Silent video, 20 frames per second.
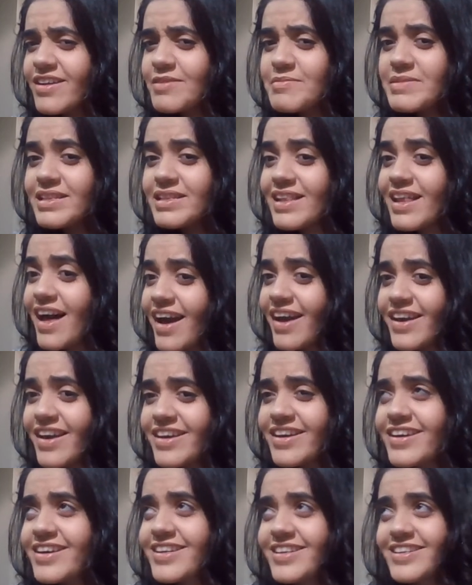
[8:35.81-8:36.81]
I mean,
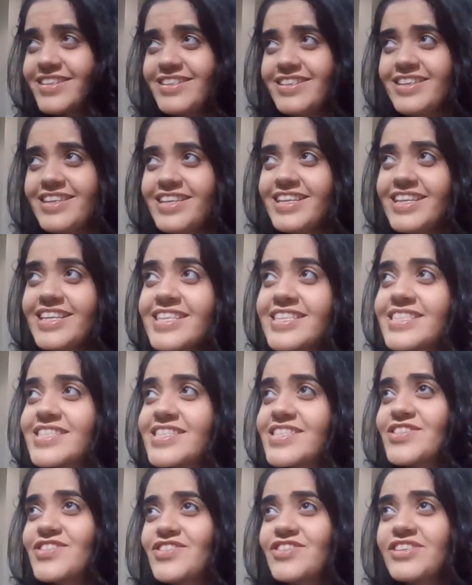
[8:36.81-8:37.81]
like,
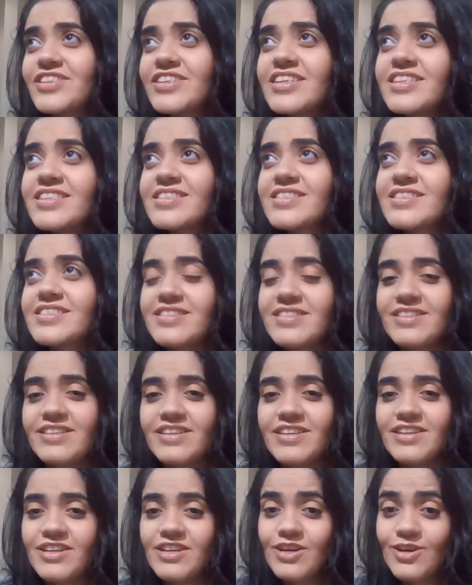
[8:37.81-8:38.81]
it's just
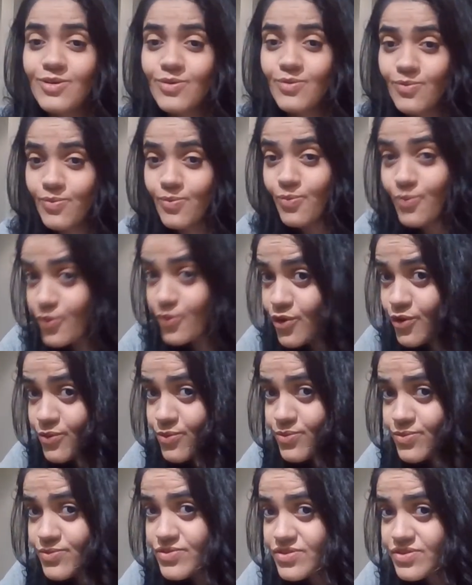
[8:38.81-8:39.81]

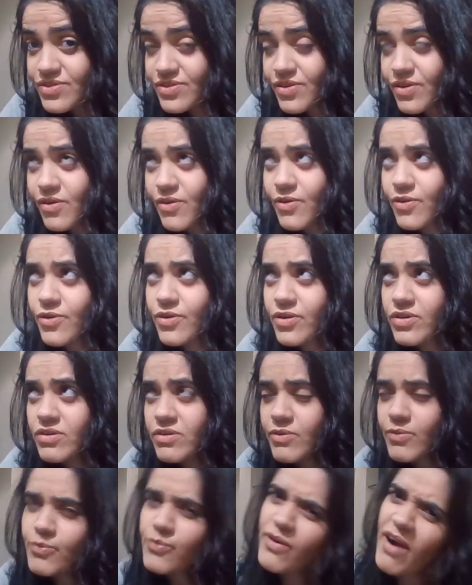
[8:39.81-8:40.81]
rude
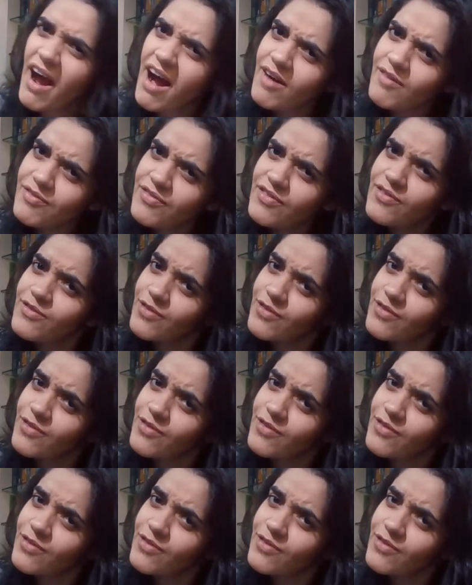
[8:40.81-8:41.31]
or rough,